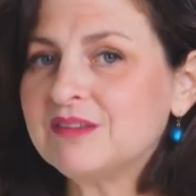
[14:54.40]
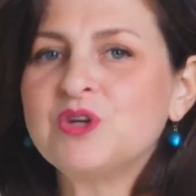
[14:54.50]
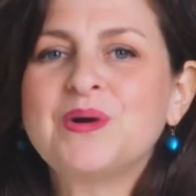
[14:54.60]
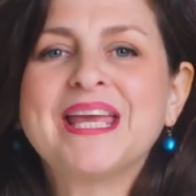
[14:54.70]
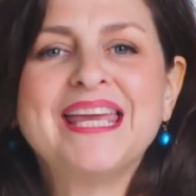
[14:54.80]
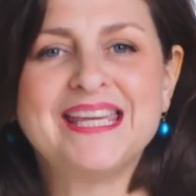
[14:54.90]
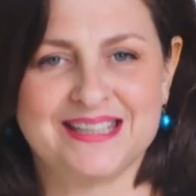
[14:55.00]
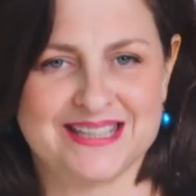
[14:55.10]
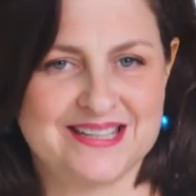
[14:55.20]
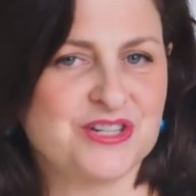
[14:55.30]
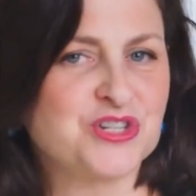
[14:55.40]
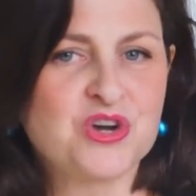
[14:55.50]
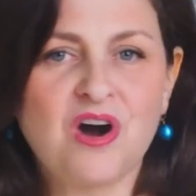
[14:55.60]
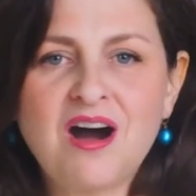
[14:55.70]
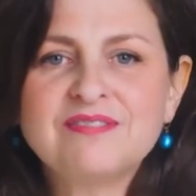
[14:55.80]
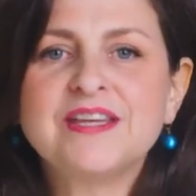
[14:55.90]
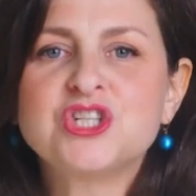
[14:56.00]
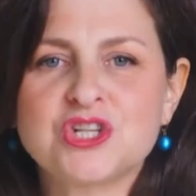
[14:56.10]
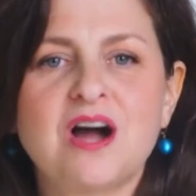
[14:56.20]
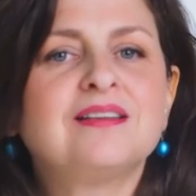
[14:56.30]
give you a hint that there's coffee and
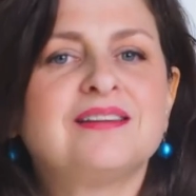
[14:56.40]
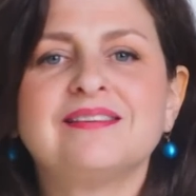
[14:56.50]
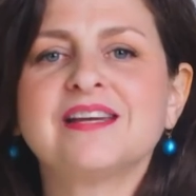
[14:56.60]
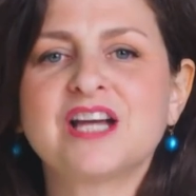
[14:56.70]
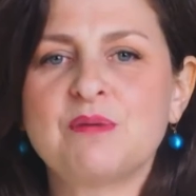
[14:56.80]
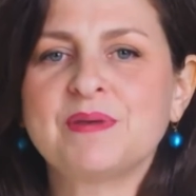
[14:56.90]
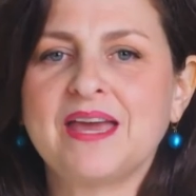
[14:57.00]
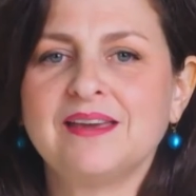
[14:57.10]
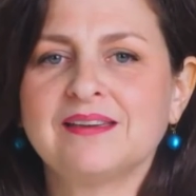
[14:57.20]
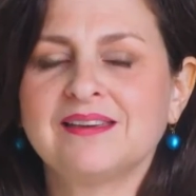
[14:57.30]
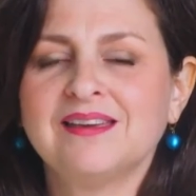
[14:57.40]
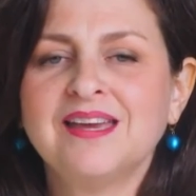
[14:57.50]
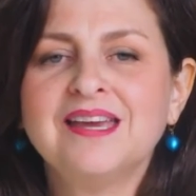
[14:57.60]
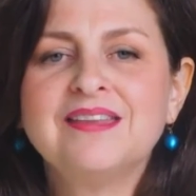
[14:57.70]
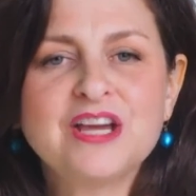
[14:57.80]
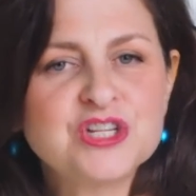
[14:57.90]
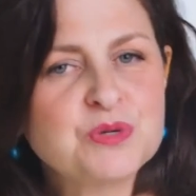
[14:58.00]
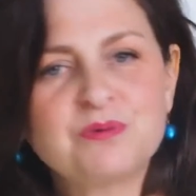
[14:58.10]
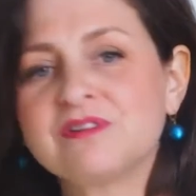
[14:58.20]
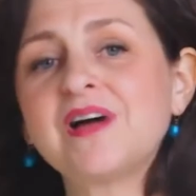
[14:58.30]
chocolate in the cupcake. They
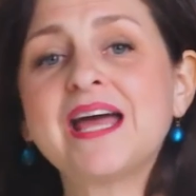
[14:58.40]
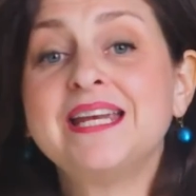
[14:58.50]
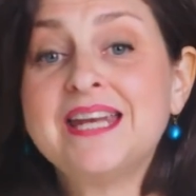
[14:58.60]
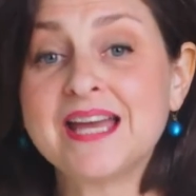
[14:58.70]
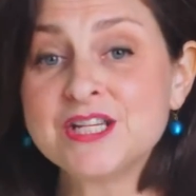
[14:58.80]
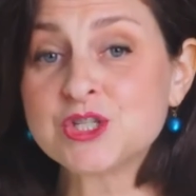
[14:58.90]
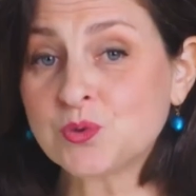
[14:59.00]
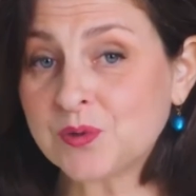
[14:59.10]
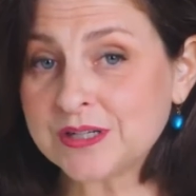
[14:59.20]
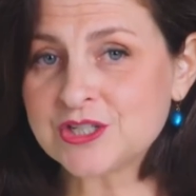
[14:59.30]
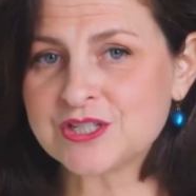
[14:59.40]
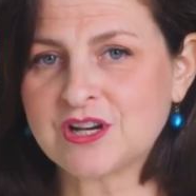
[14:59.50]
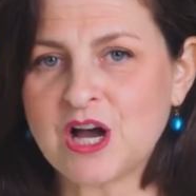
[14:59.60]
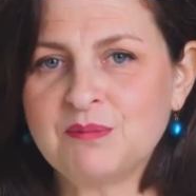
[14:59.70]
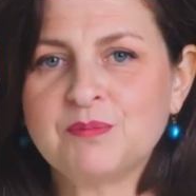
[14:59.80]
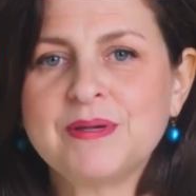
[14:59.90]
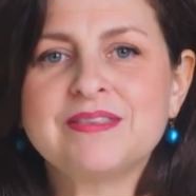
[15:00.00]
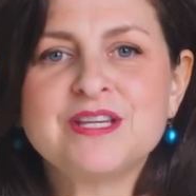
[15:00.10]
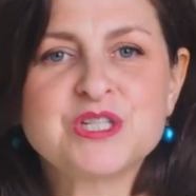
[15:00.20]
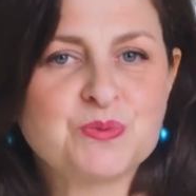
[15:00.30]
also provide a nice crunch to
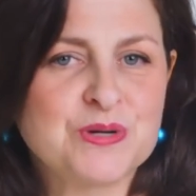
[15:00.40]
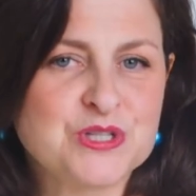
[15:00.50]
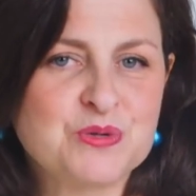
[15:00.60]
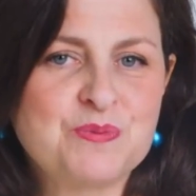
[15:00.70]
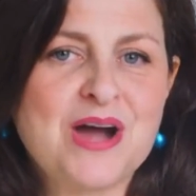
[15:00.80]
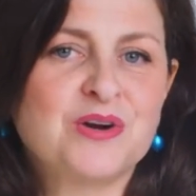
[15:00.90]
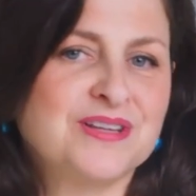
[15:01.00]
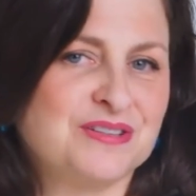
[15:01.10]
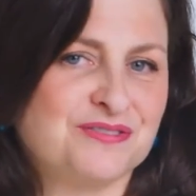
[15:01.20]
complement the espresso powder in